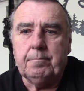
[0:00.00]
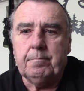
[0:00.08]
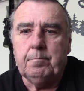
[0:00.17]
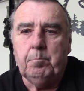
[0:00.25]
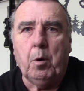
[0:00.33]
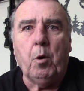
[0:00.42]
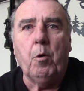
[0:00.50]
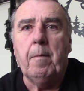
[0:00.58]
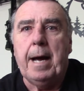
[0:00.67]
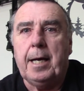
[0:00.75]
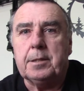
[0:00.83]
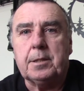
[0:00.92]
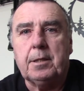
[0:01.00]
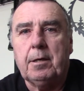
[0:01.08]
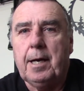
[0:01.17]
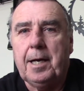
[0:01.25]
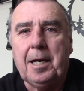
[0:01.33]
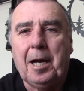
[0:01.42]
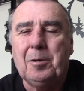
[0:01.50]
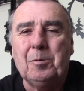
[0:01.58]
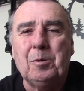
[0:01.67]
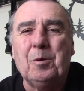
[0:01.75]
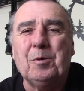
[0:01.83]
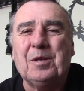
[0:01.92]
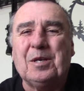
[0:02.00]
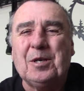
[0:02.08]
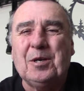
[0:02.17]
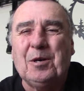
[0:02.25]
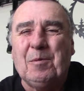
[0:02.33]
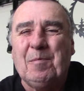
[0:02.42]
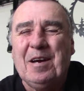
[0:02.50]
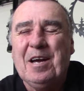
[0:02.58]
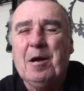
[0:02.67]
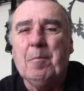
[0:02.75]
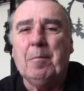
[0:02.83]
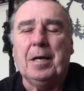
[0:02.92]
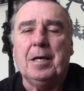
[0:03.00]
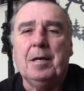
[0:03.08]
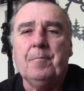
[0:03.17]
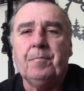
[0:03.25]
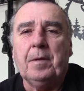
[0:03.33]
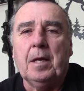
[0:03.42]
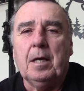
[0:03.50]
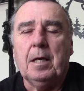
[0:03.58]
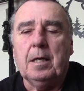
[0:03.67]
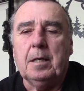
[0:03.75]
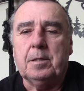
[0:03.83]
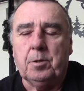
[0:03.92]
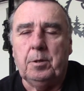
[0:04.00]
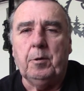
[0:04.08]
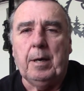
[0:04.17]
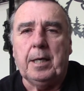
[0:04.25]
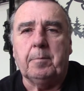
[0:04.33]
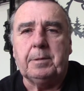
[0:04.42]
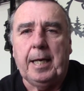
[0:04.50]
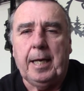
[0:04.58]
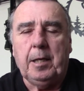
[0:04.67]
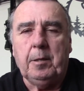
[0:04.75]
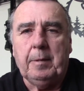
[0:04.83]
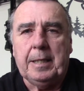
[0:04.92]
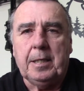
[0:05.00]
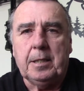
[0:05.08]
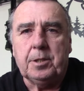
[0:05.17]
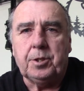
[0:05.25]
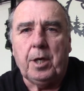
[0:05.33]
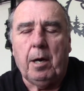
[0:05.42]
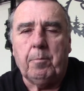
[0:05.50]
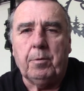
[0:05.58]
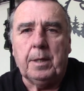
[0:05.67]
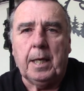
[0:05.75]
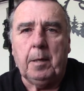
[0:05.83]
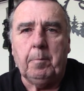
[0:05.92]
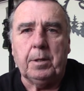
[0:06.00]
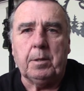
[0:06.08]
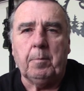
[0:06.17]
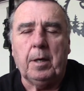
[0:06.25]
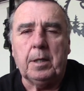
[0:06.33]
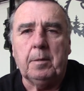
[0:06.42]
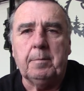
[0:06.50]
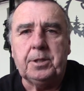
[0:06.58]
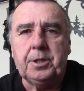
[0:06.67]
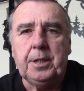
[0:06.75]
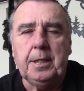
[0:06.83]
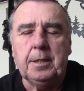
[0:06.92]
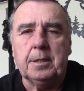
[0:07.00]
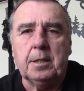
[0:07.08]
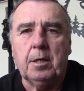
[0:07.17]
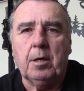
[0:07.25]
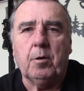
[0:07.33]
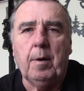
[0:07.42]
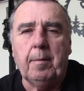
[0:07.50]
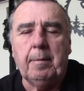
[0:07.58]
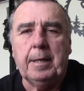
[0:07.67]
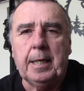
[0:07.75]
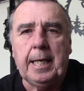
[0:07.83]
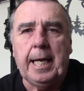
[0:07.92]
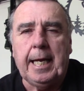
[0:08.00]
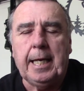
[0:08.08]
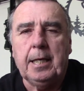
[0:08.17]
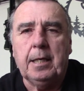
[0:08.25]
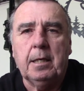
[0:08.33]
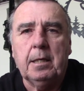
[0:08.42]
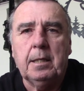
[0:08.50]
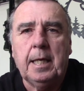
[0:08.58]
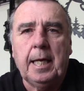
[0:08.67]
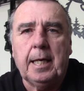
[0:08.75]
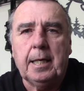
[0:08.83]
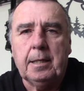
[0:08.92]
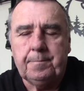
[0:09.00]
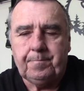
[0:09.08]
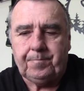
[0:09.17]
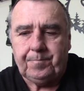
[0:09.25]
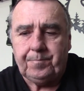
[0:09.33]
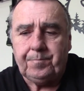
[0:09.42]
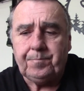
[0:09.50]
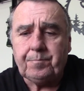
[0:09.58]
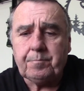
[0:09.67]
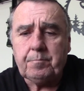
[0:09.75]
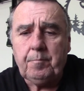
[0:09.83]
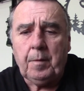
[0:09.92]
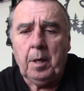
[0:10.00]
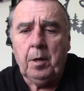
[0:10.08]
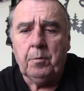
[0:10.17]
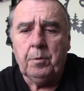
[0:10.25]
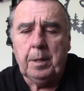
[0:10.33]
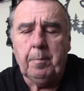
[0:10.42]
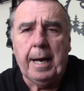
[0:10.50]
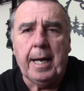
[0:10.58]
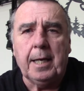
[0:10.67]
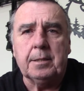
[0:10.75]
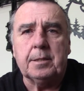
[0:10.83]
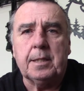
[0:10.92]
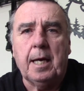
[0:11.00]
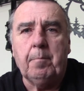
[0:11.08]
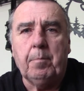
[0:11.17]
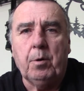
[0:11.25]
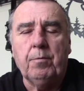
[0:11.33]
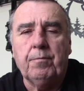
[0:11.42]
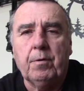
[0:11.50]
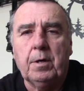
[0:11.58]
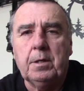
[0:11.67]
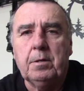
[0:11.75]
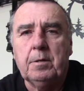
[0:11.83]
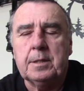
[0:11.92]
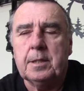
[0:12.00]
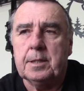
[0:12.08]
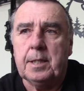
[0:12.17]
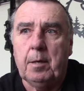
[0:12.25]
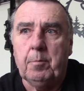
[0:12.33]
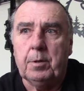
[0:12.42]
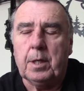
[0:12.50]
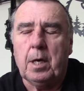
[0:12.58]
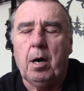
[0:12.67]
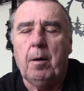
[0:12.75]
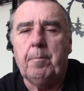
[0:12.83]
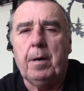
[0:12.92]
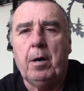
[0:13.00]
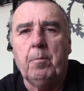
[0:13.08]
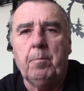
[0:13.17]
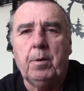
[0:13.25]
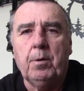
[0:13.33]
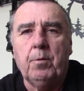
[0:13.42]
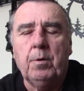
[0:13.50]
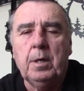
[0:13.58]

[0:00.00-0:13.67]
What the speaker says: bowmaster. I don't know the term, but so you end up taking them into the shop where they can put them on their machines and their equipment, and they can rebalance that bow for you. It's the same with a compound bow.